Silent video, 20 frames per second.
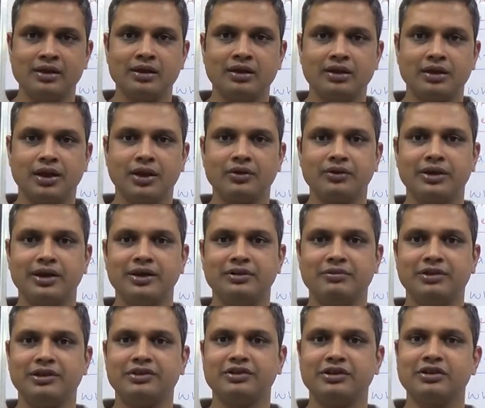Now the
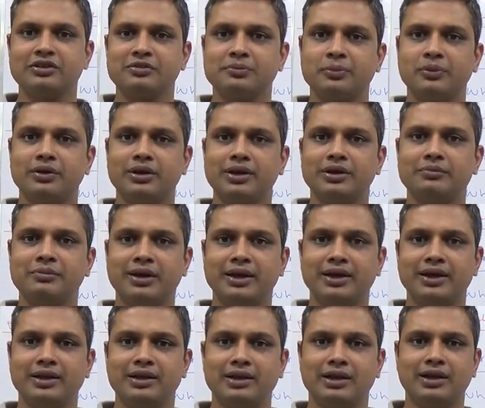investors put in
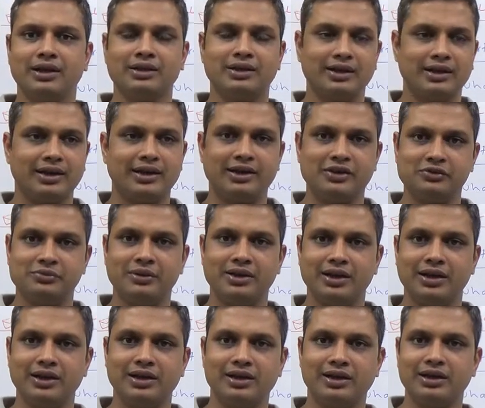money, and there has been
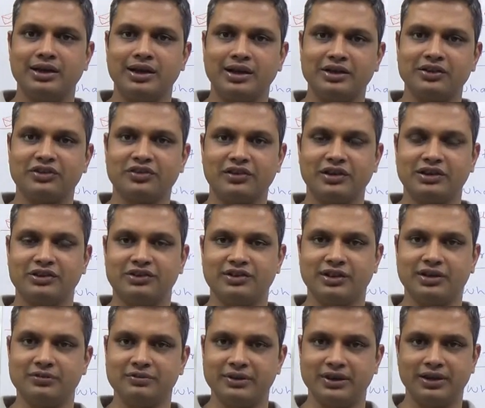a little
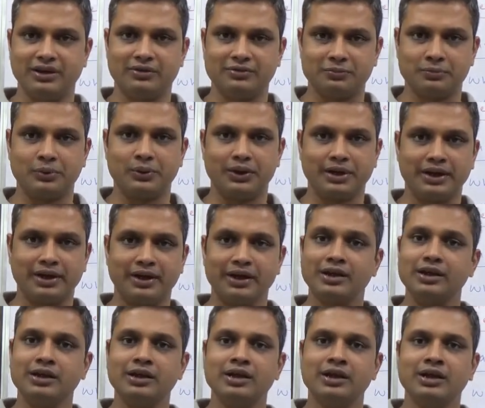unstructured way of putting it.
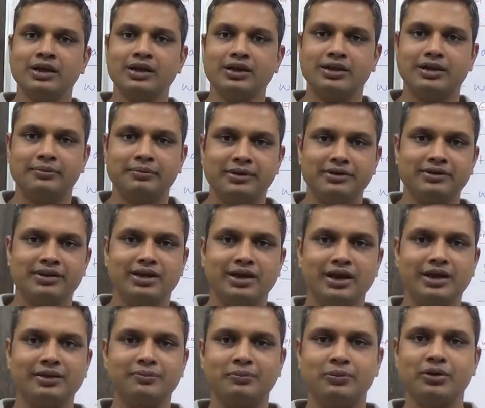They
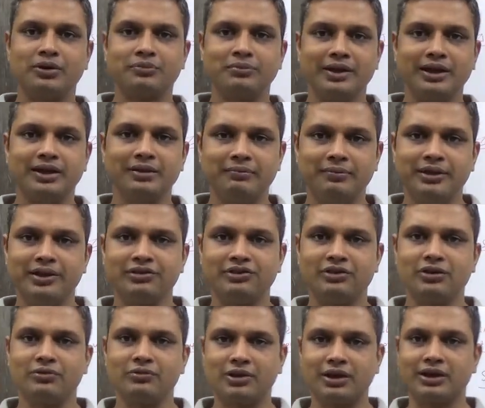basically put money based
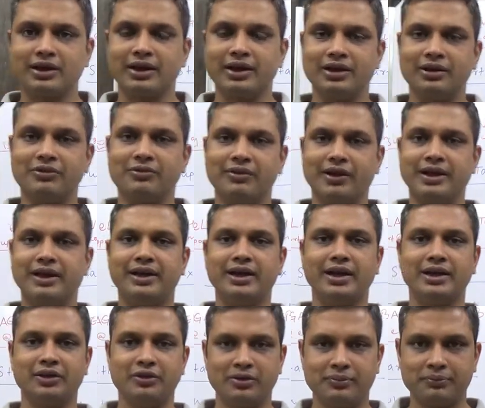on what kind of
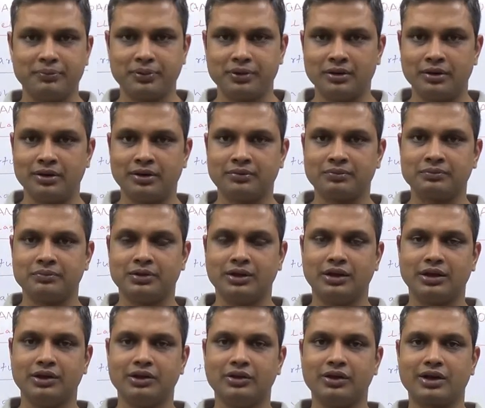idea you
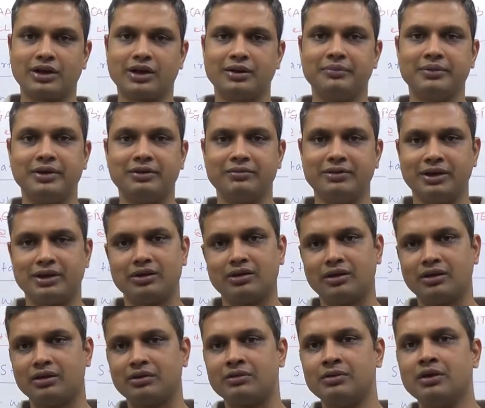are coming with,
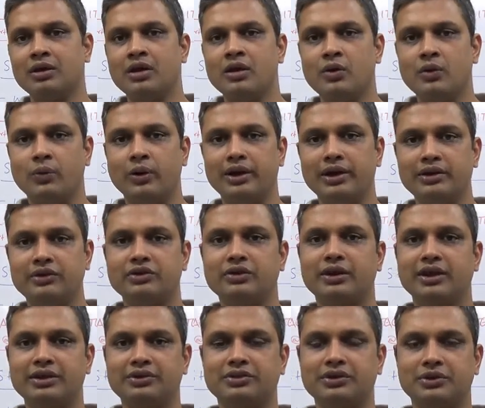what is your
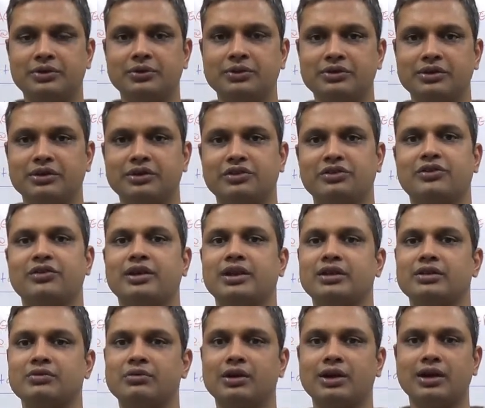execution
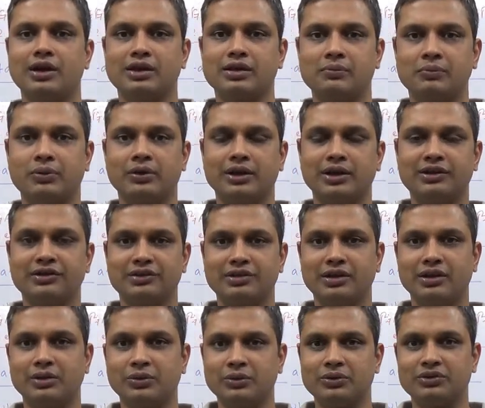strength, what are the
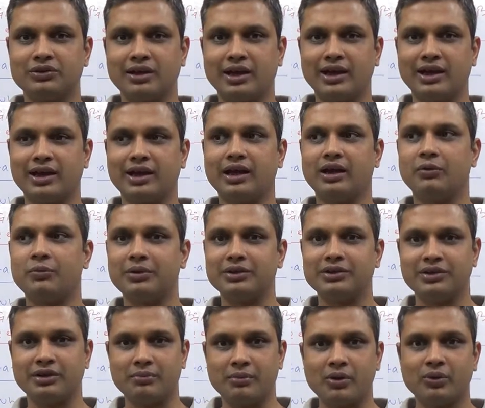potential looks like, how much
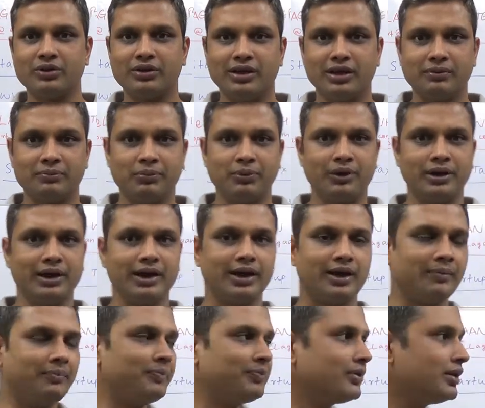amount they are putting up.